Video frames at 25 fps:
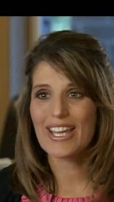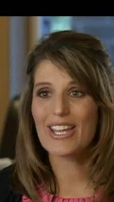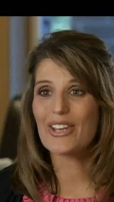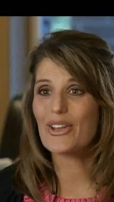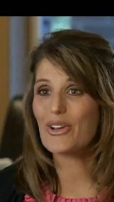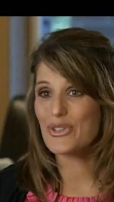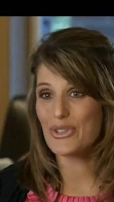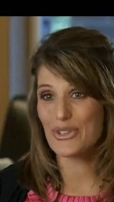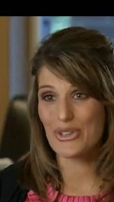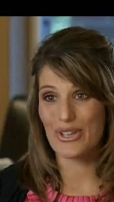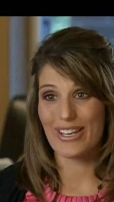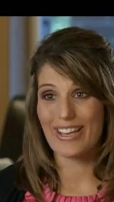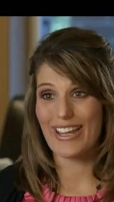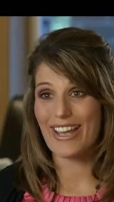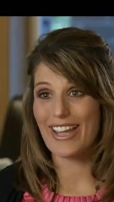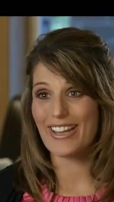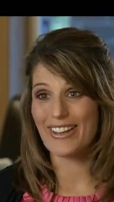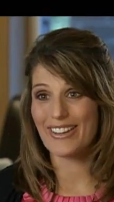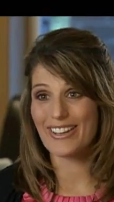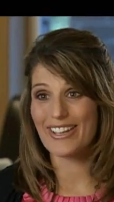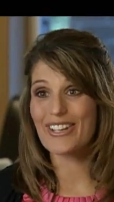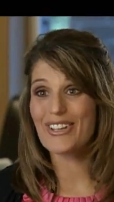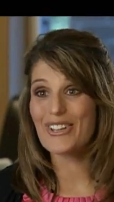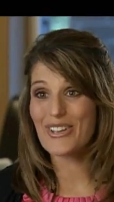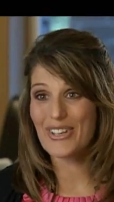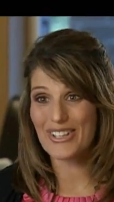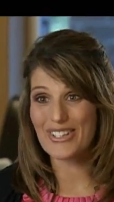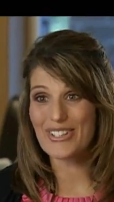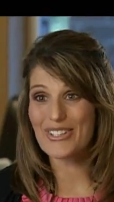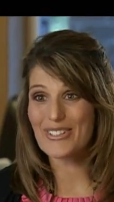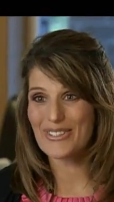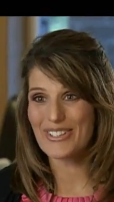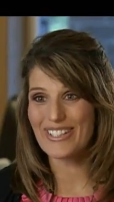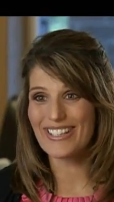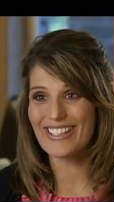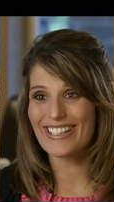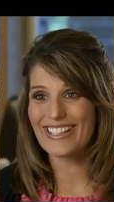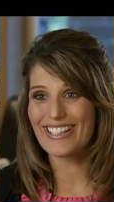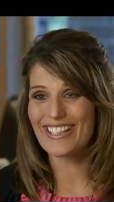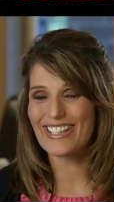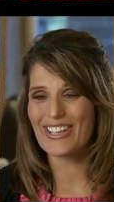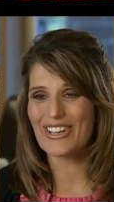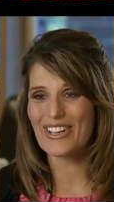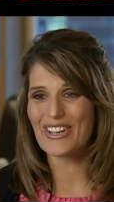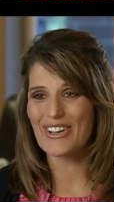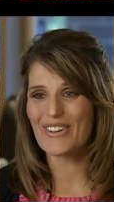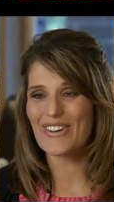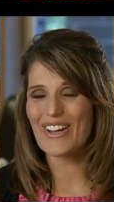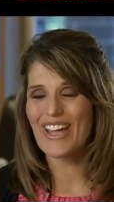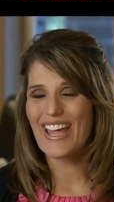He knows you can handle it. You can do it, you
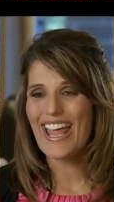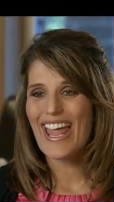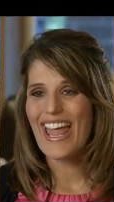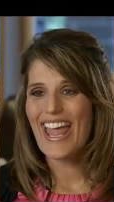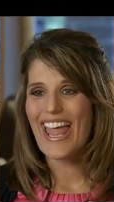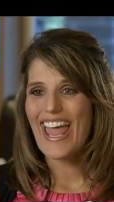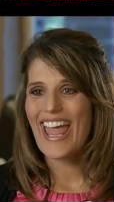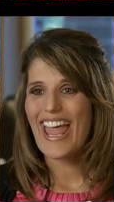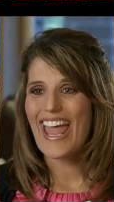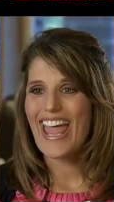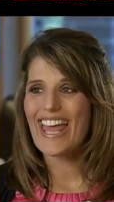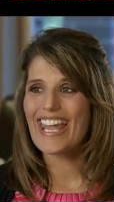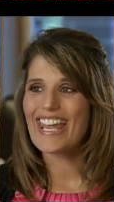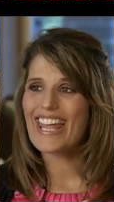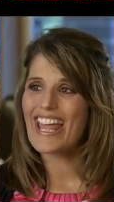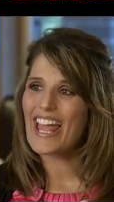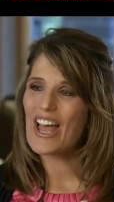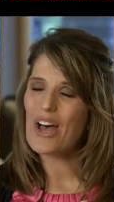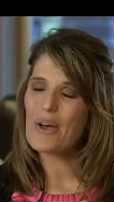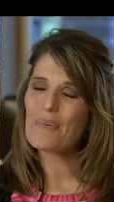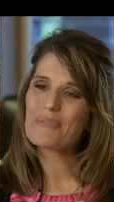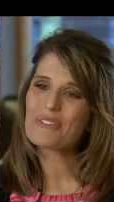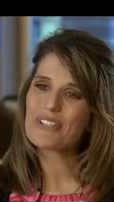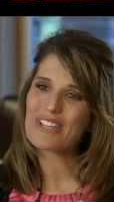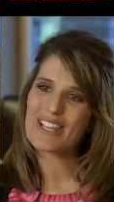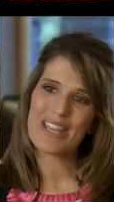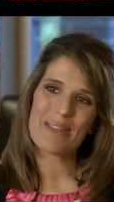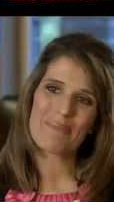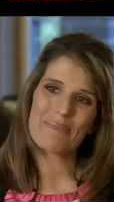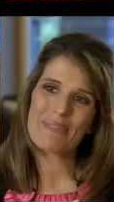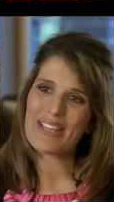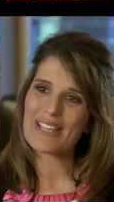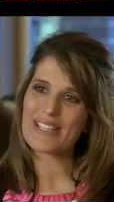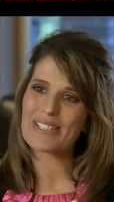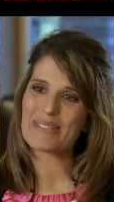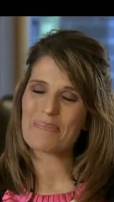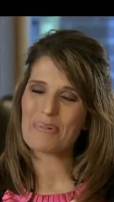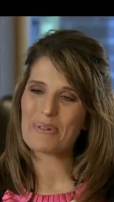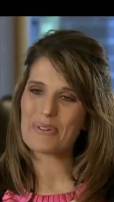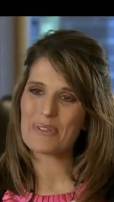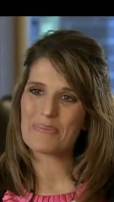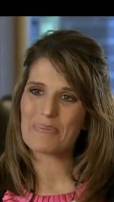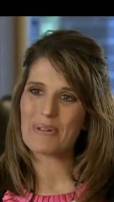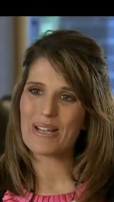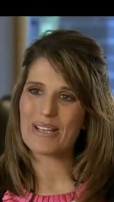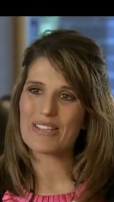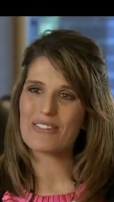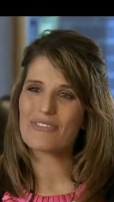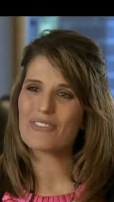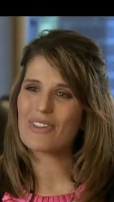know? And it helps you keep things in
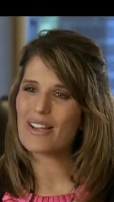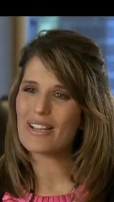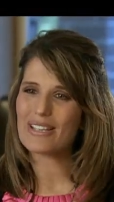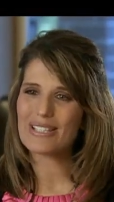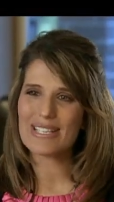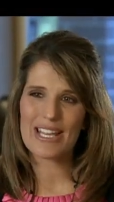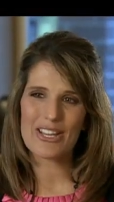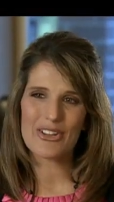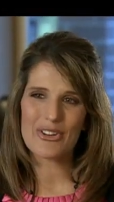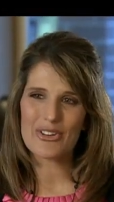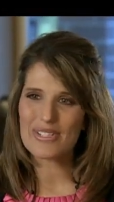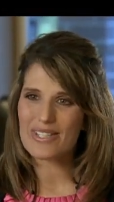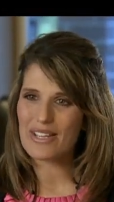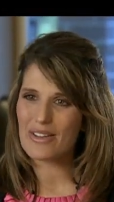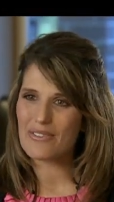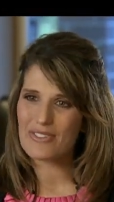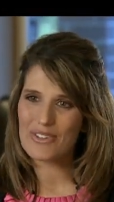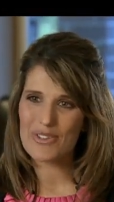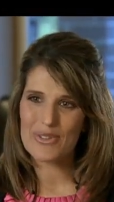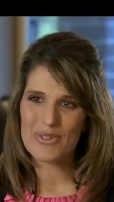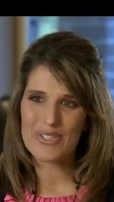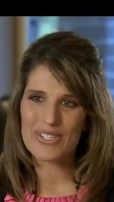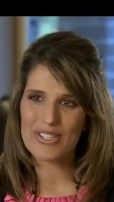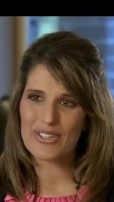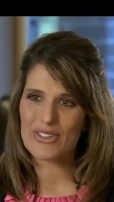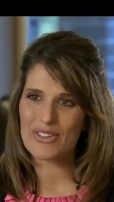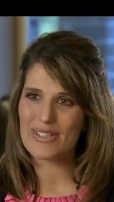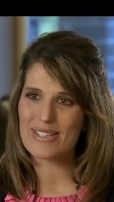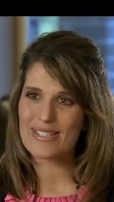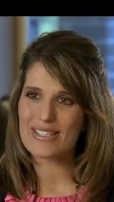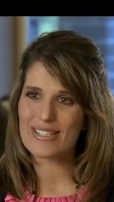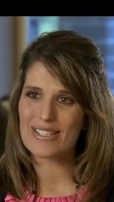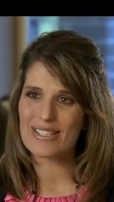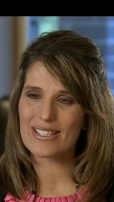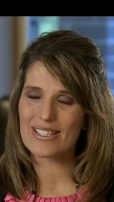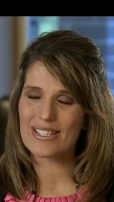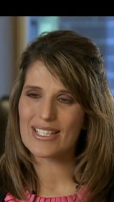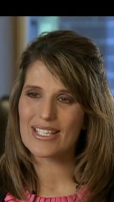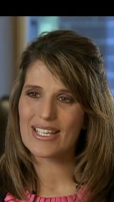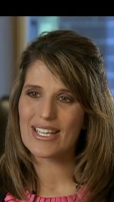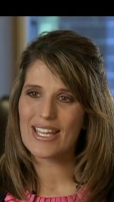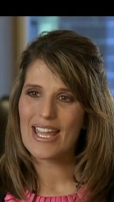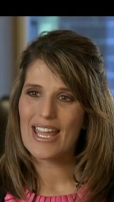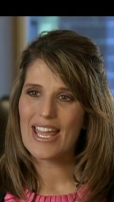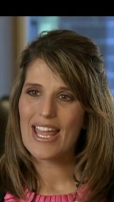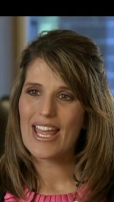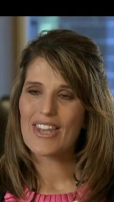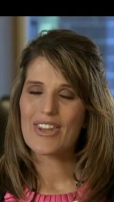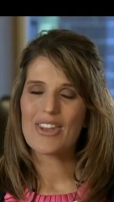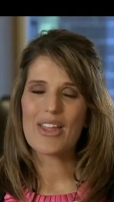perspective, not take yourself too seriously,
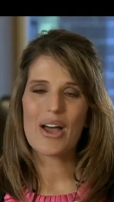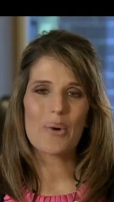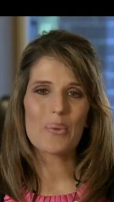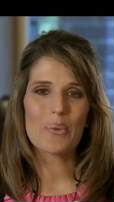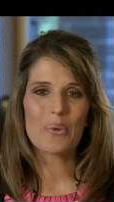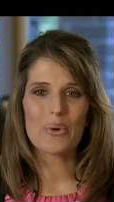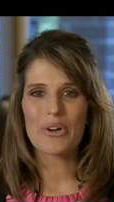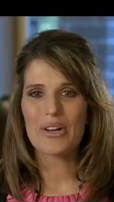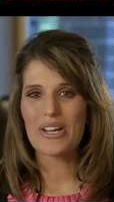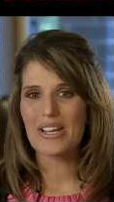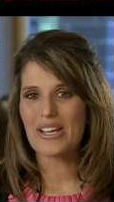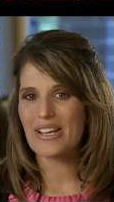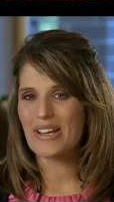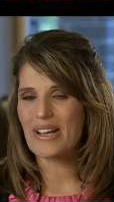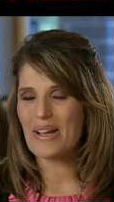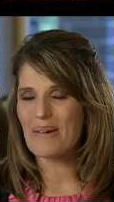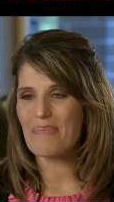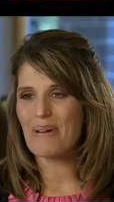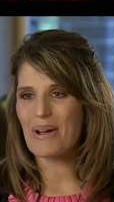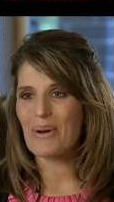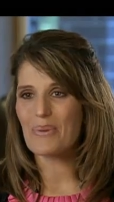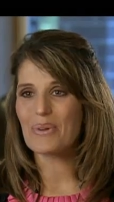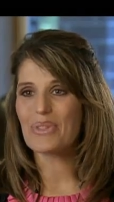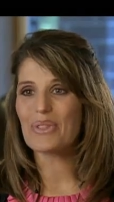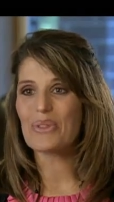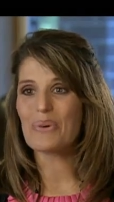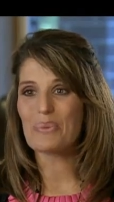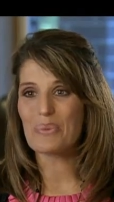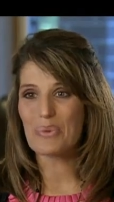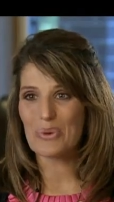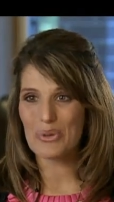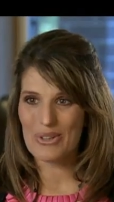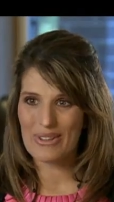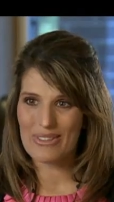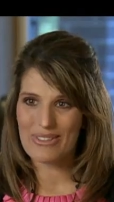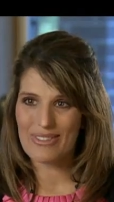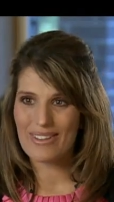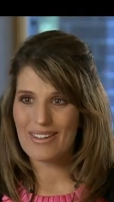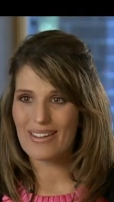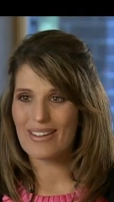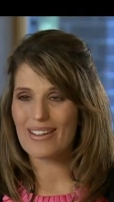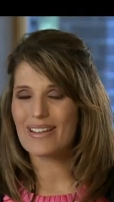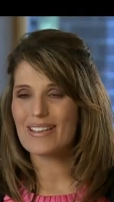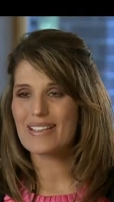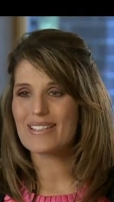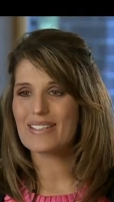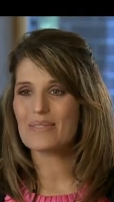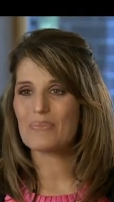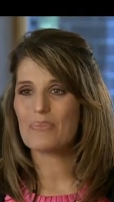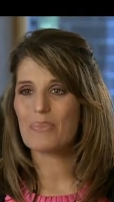not worry about what the world
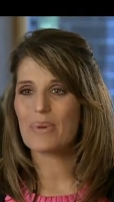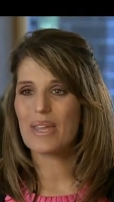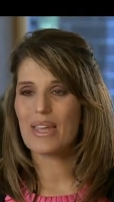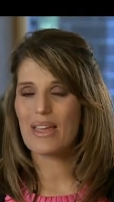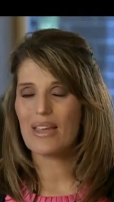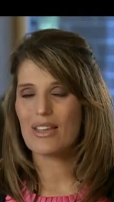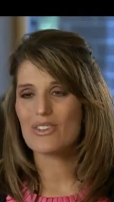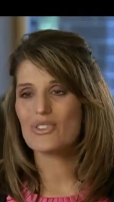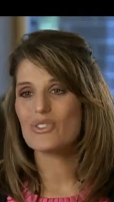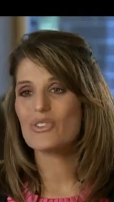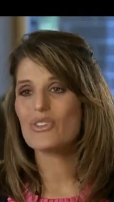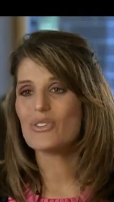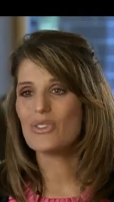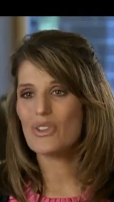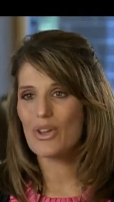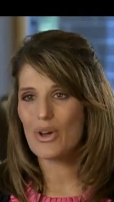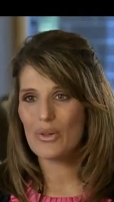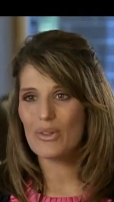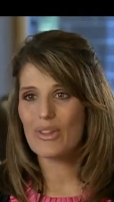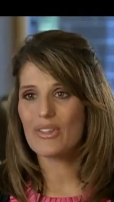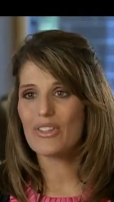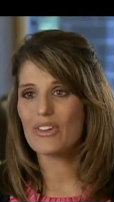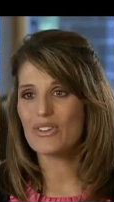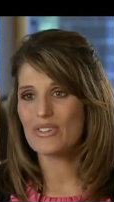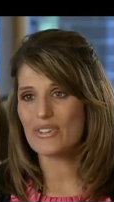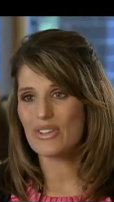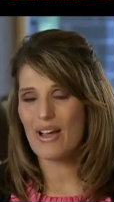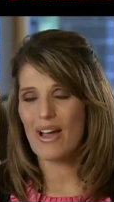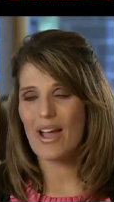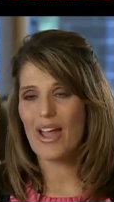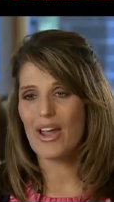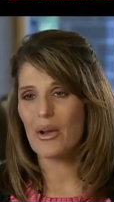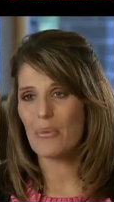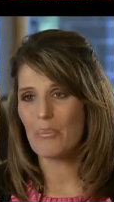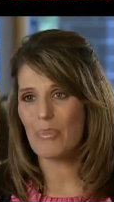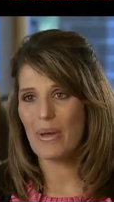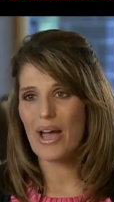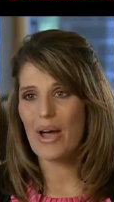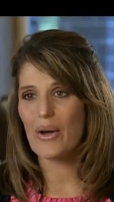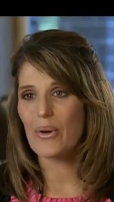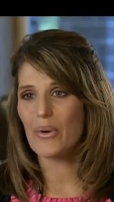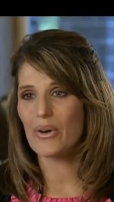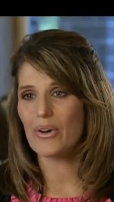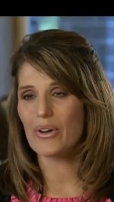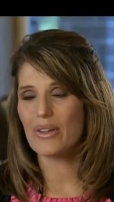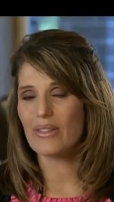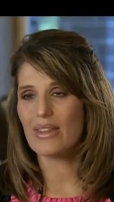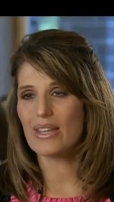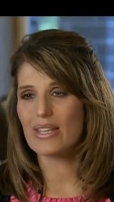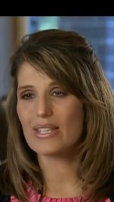thinks, because you know that there's a higher
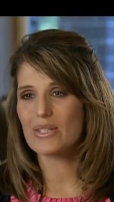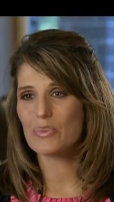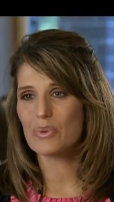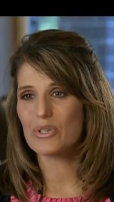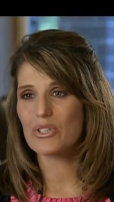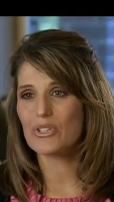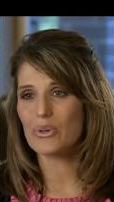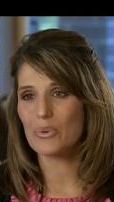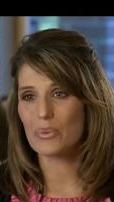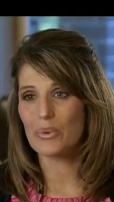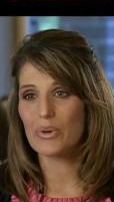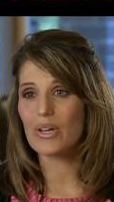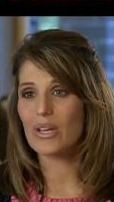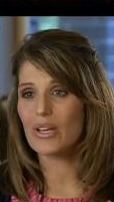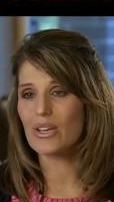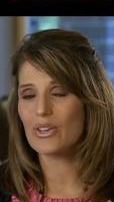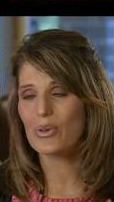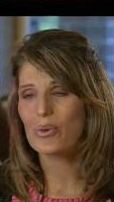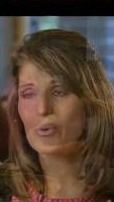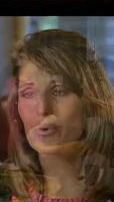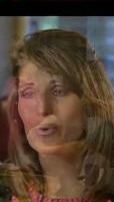power and that's what you're working